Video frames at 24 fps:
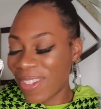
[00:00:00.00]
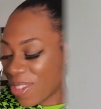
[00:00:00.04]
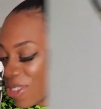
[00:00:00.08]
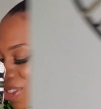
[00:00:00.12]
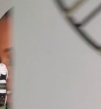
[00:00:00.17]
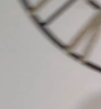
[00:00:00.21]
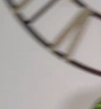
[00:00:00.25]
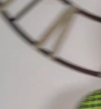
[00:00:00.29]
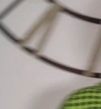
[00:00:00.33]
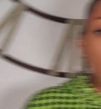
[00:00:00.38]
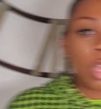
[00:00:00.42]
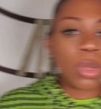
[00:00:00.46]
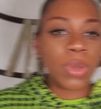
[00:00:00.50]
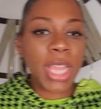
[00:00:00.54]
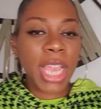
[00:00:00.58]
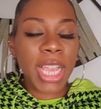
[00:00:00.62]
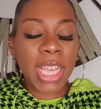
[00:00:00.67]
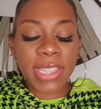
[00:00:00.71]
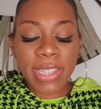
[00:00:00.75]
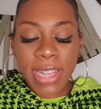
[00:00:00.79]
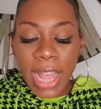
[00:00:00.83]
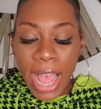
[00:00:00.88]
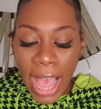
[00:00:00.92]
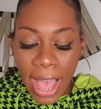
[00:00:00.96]
So
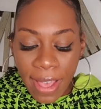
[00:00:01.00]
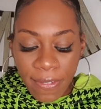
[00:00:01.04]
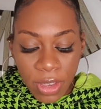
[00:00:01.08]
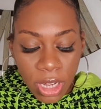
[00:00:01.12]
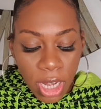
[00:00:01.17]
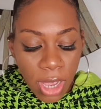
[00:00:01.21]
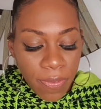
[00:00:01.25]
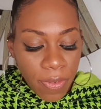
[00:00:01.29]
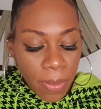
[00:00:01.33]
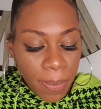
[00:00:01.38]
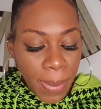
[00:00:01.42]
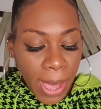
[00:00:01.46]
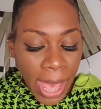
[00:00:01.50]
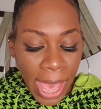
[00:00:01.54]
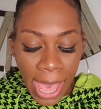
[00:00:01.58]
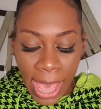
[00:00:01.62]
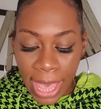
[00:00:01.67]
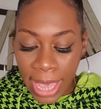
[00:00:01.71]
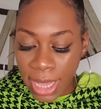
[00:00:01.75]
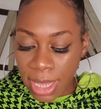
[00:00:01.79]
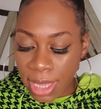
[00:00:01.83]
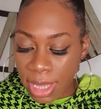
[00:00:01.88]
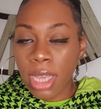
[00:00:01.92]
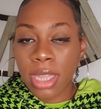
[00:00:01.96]
next I have another
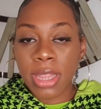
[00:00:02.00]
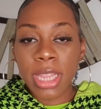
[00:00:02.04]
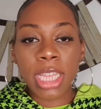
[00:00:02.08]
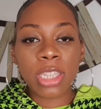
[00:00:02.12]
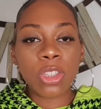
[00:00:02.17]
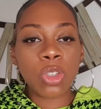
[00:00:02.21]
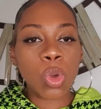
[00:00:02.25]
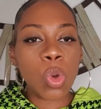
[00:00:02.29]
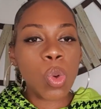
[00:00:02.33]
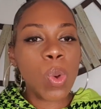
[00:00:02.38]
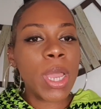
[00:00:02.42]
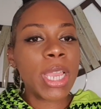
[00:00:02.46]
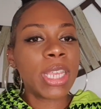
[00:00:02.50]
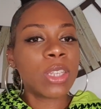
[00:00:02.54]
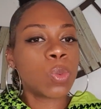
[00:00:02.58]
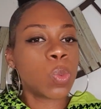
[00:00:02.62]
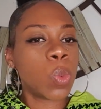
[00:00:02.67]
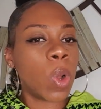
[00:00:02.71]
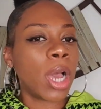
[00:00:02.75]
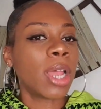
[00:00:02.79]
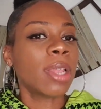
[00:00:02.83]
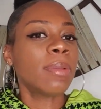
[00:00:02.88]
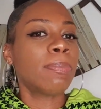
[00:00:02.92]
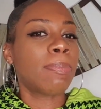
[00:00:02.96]
bag. There's always
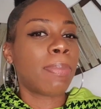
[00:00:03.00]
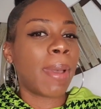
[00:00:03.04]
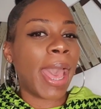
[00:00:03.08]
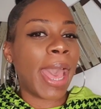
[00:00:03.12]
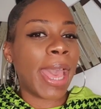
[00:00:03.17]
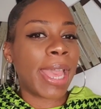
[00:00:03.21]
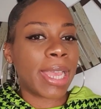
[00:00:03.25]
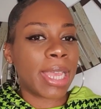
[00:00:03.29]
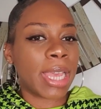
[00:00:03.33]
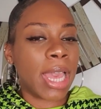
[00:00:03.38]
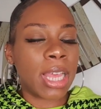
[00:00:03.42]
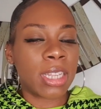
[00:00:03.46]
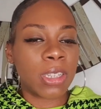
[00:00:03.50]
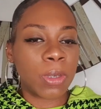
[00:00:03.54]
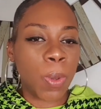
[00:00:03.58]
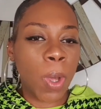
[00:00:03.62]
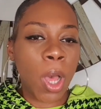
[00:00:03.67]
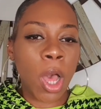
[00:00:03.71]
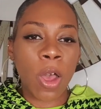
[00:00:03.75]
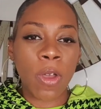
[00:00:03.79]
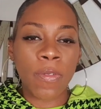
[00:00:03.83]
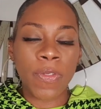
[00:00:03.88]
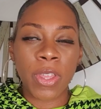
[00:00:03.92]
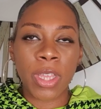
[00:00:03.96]
one bag as
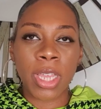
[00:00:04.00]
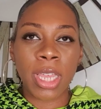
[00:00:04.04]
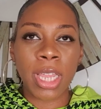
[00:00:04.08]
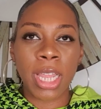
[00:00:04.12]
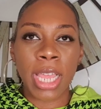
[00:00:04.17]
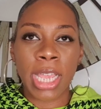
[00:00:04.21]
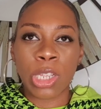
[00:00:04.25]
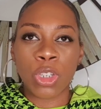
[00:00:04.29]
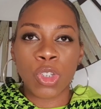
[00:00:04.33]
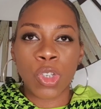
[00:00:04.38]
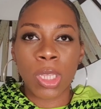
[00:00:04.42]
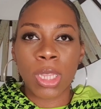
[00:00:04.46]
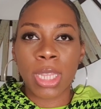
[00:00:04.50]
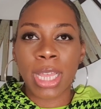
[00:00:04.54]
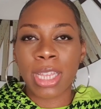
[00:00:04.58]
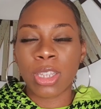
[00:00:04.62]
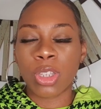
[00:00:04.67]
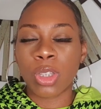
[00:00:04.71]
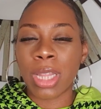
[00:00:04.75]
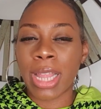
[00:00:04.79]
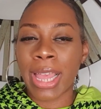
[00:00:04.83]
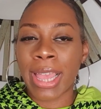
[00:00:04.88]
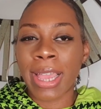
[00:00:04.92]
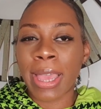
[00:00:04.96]
part of the collection
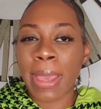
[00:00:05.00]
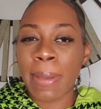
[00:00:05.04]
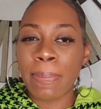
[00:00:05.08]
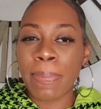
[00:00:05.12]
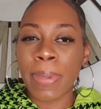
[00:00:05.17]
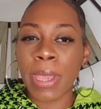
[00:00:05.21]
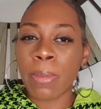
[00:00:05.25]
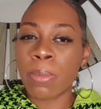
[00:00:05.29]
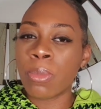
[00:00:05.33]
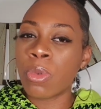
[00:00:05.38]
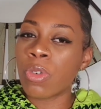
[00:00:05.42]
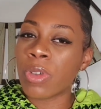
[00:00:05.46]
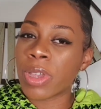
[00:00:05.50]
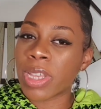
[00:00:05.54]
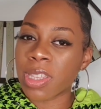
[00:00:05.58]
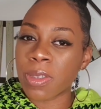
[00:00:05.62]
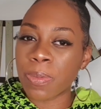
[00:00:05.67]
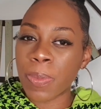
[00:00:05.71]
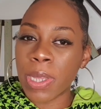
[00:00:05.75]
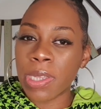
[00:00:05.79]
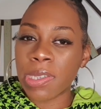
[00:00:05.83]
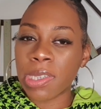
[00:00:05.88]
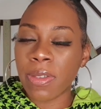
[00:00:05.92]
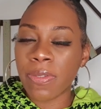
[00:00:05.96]
that's like a bit more
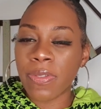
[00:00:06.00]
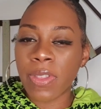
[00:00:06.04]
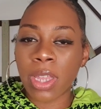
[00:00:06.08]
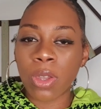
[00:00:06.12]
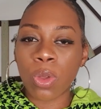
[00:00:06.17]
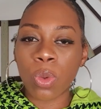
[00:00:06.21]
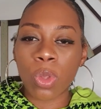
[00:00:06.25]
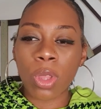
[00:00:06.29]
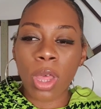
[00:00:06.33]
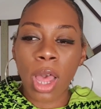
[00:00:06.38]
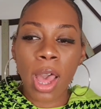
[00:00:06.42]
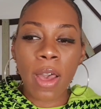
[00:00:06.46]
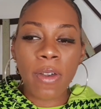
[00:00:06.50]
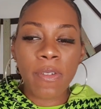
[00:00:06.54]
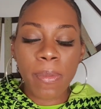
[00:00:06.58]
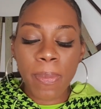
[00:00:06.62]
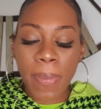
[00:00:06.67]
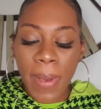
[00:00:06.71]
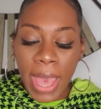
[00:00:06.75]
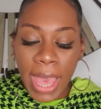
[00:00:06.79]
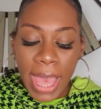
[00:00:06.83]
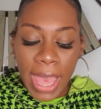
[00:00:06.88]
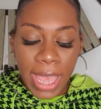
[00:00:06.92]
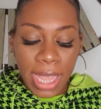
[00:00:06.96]
expensive than all the other
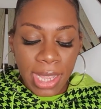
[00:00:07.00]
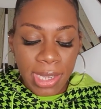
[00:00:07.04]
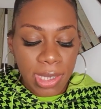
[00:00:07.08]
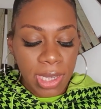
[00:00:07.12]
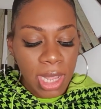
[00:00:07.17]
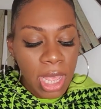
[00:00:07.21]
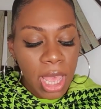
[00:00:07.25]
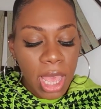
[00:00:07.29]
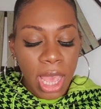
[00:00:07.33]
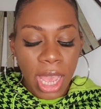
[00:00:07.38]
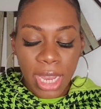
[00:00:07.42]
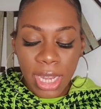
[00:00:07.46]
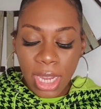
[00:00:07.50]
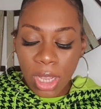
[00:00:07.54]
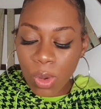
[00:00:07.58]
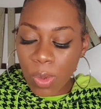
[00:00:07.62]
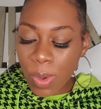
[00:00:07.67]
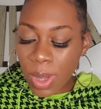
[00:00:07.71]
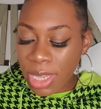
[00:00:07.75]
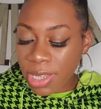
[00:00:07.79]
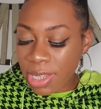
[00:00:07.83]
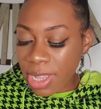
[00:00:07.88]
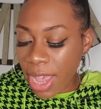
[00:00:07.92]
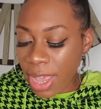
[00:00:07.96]
bags. And I
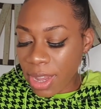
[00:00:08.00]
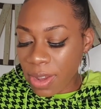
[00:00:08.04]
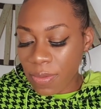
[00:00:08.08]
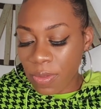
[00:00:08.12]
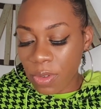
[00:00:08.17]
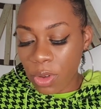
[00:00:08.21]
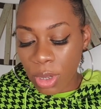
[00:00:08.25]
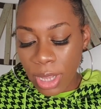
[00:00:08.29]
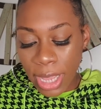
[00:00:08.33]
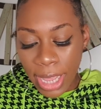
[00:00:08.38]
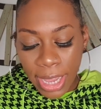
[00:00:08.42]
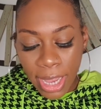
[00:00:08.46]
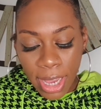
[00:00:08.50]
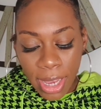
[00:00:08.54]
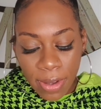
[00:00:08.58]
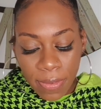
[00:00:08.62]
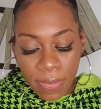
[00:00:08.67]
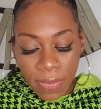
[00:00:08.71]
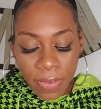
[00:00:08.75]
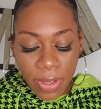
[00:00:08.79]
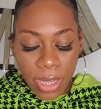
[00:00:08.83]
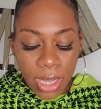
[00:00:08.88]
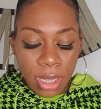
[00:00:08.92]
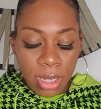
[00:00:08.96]
always kind of look at it and
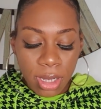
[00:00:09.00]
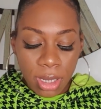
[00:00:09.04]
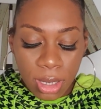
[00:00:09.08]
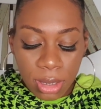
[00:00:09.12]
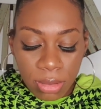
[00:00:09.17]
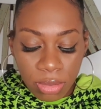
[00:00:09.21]
think,